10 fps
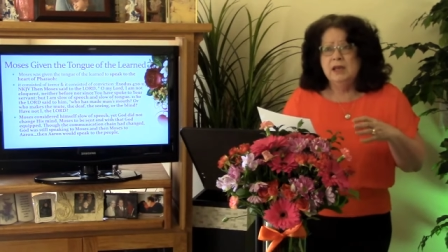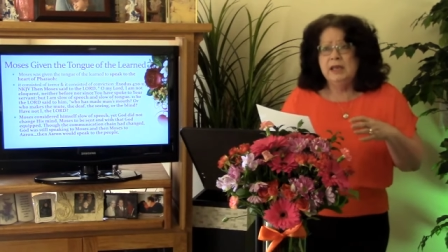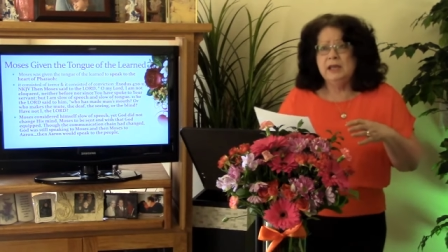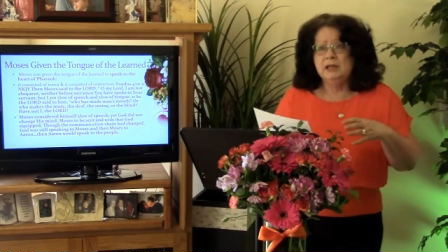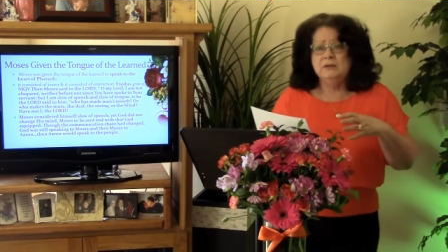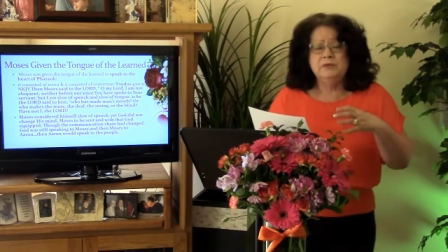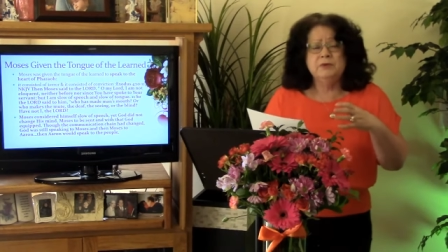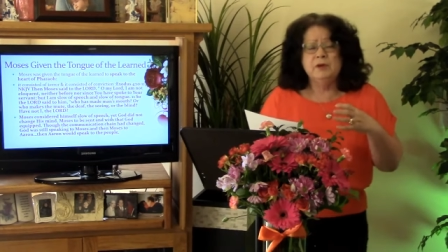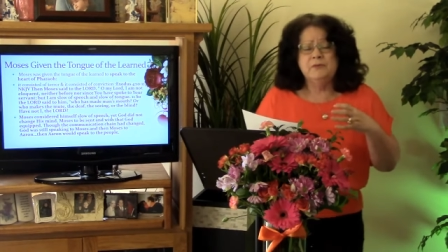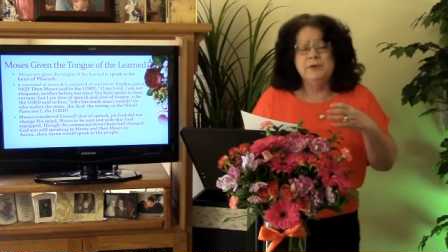He didn't
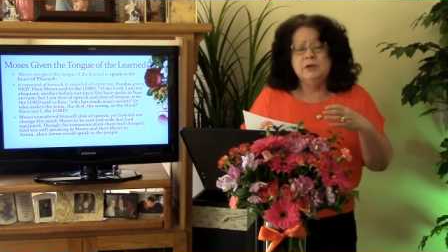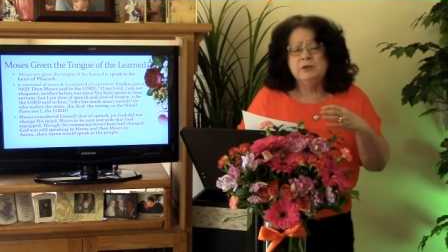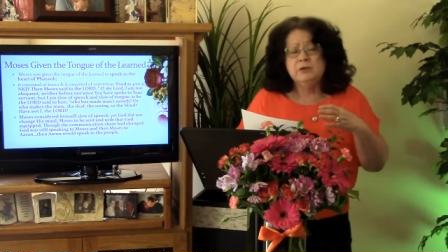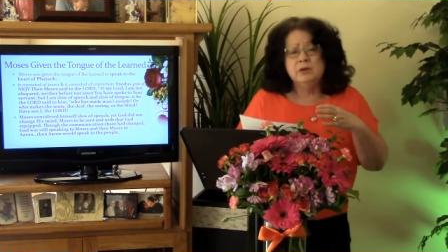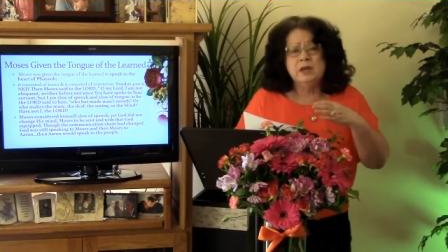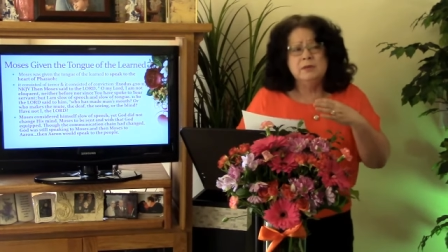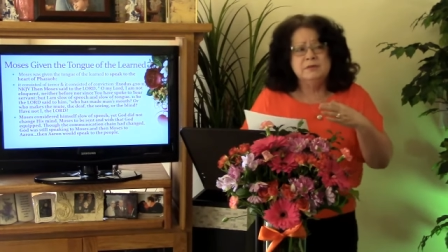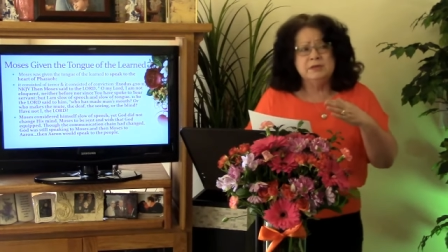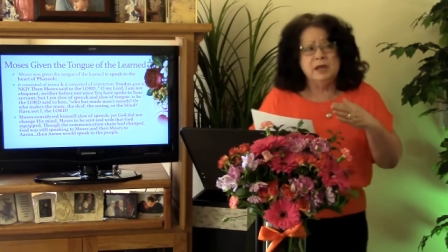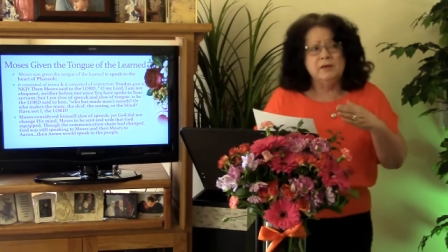uh, figure
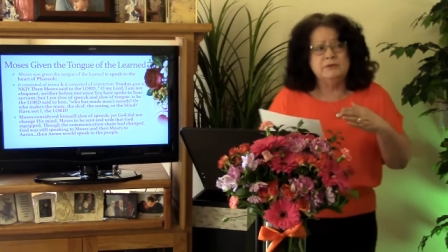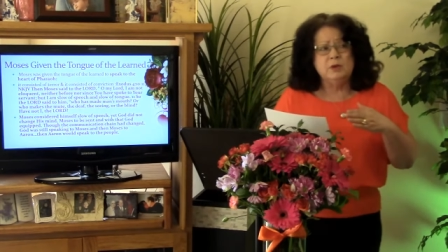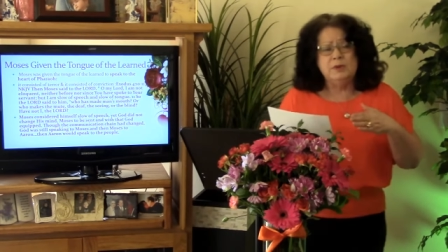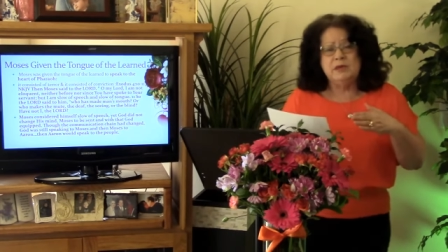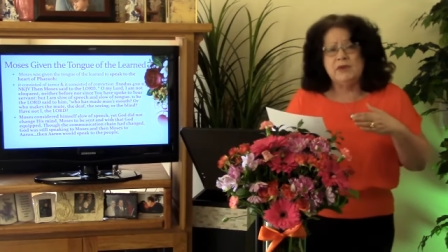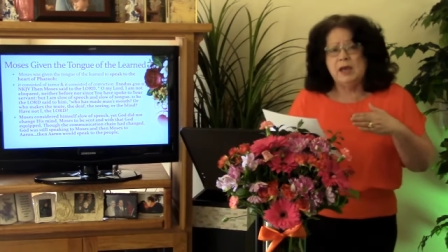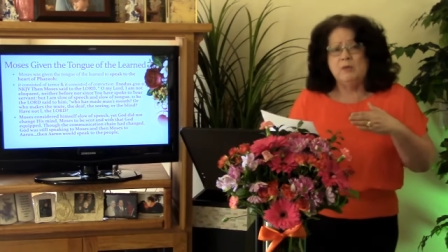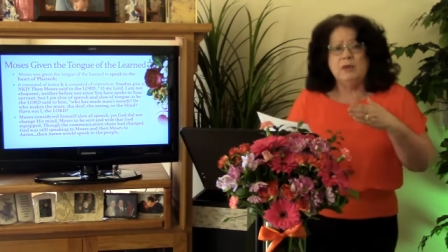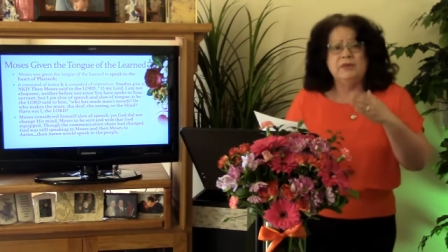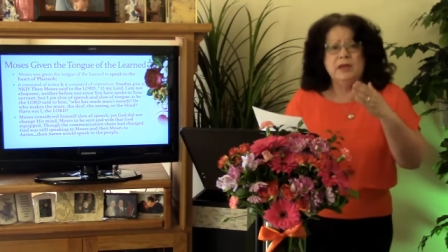himself to be
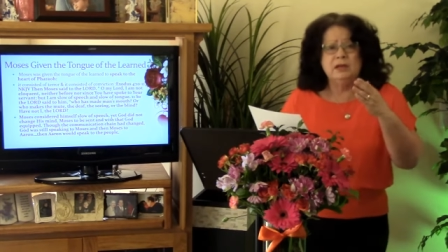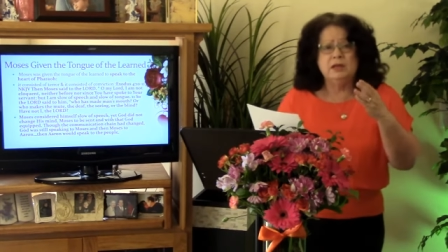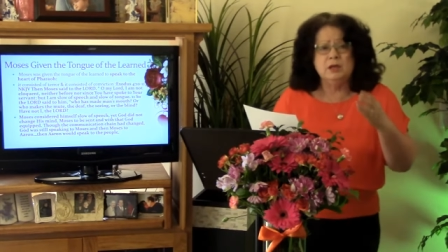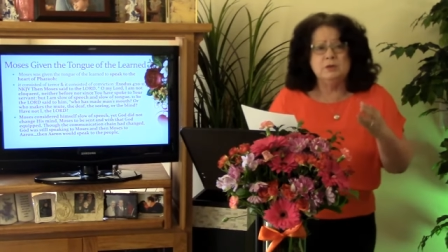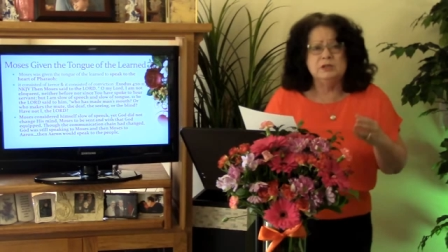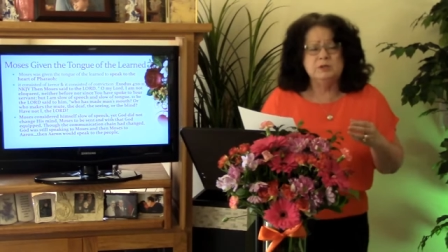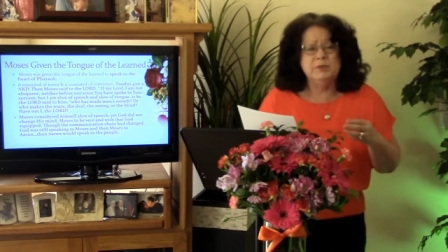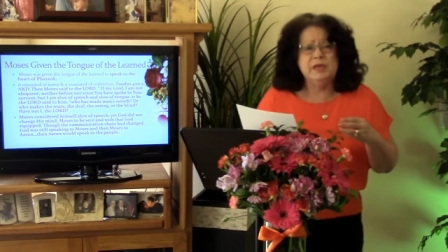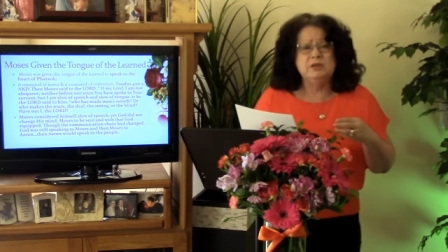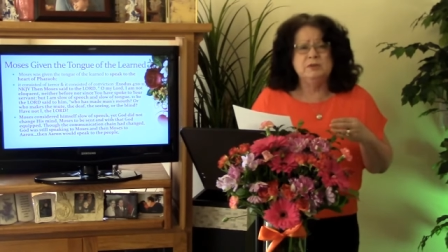that with eloquent
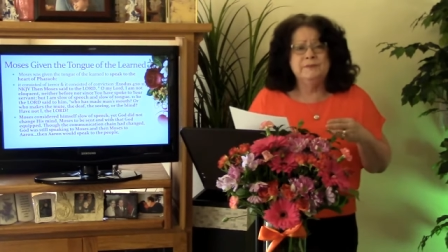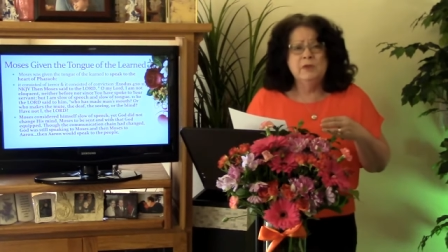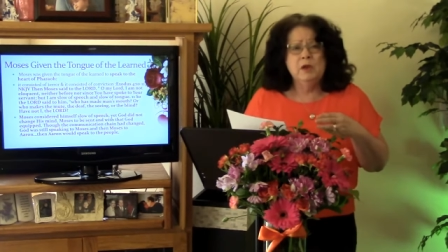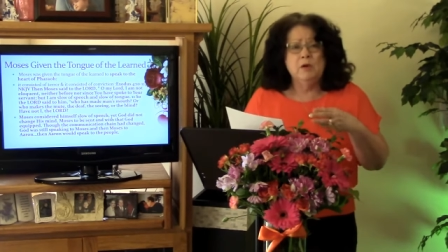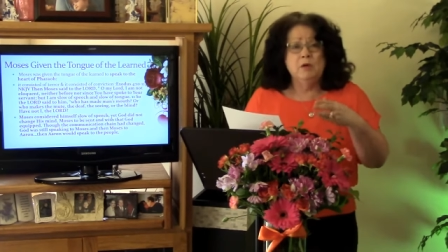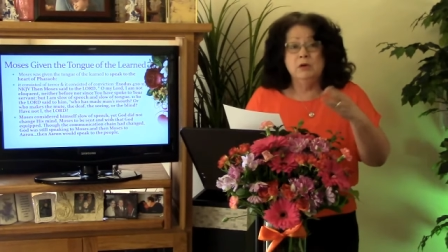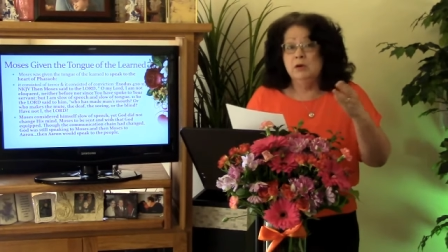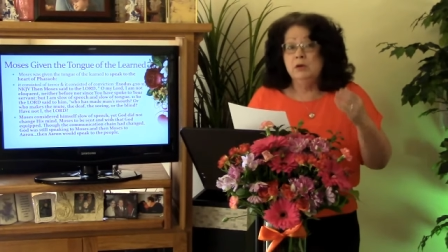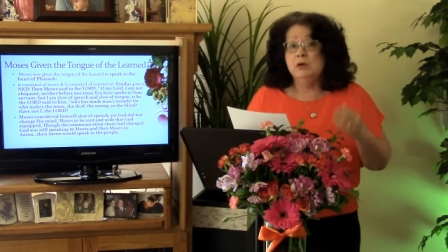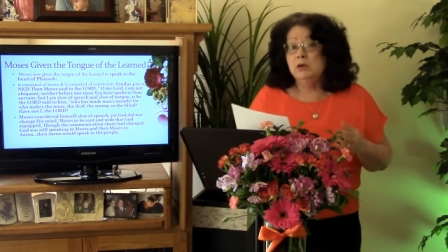speech or
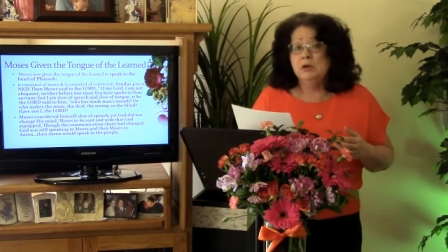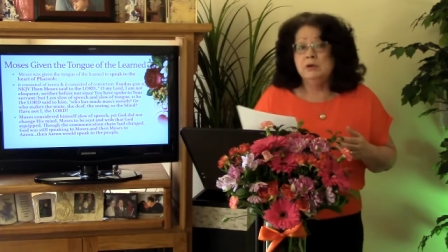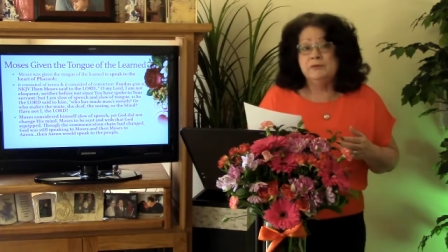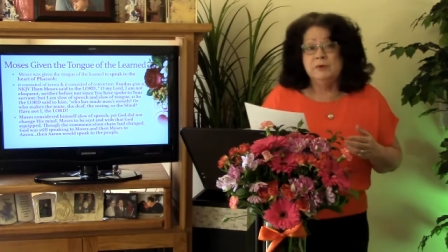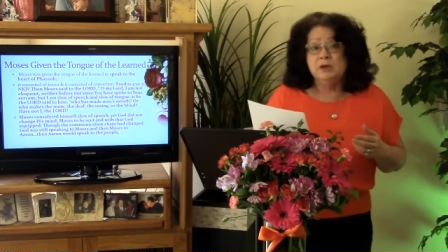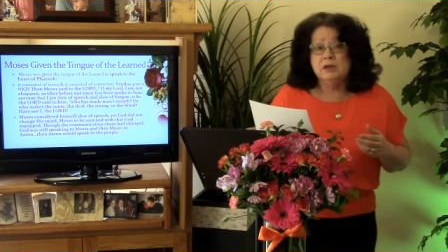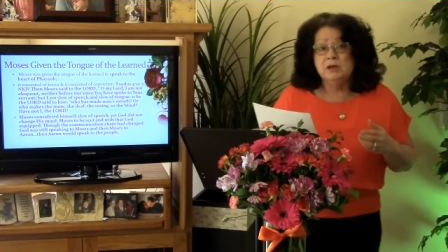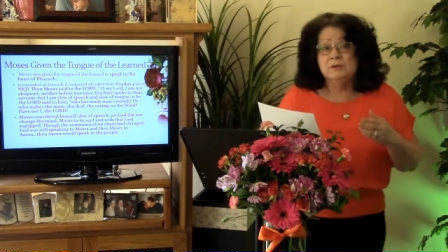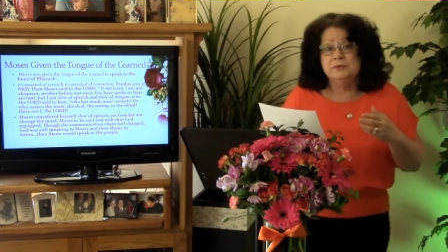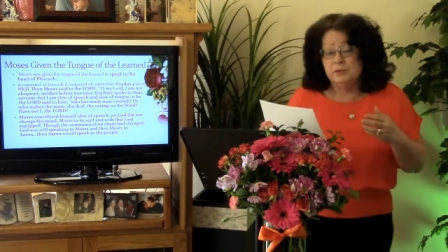who could front,
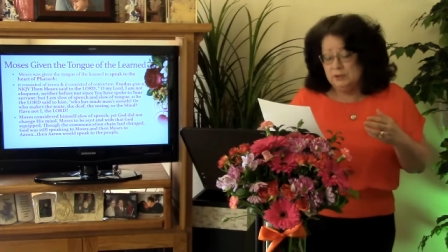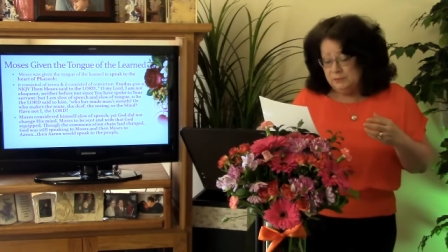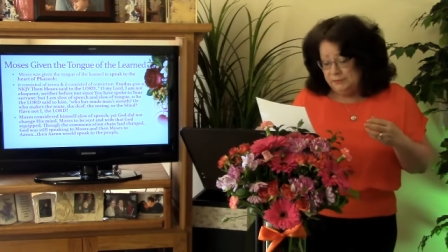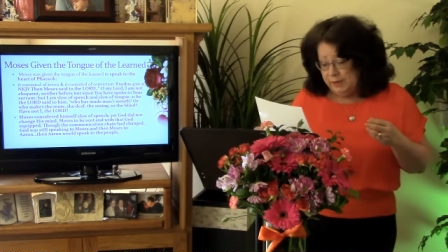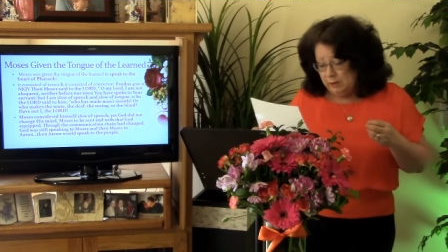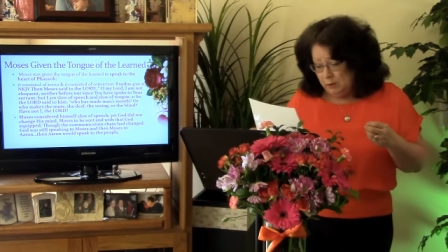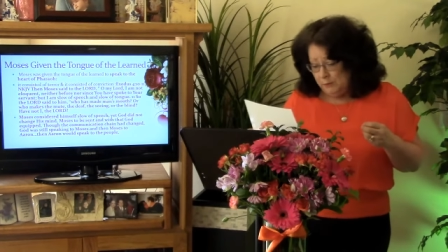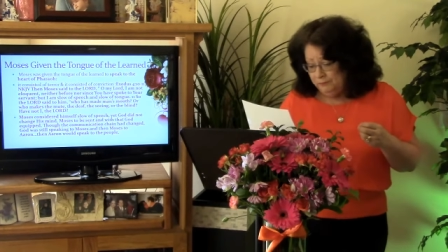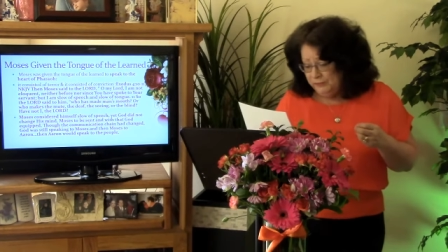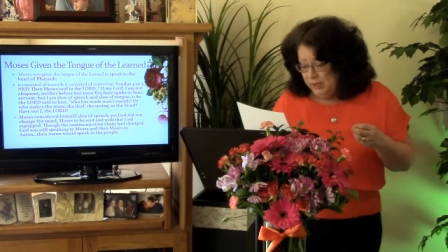confront Pharaoh.